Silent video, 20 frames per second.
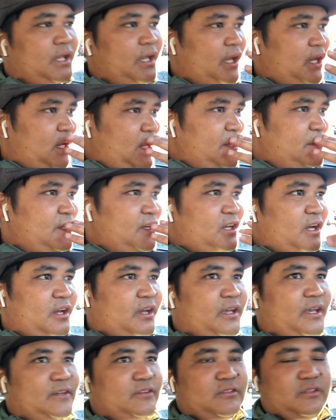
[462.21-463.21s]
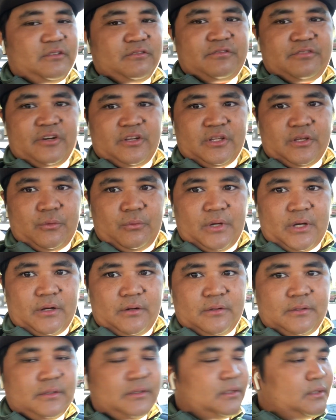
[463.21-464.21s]
And I think I handled it fairly
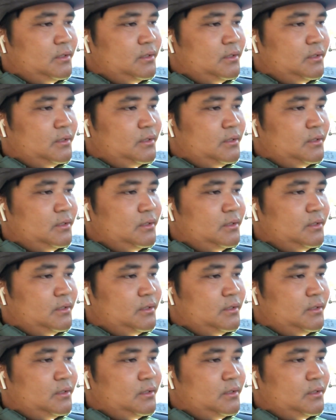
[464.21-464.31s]
well.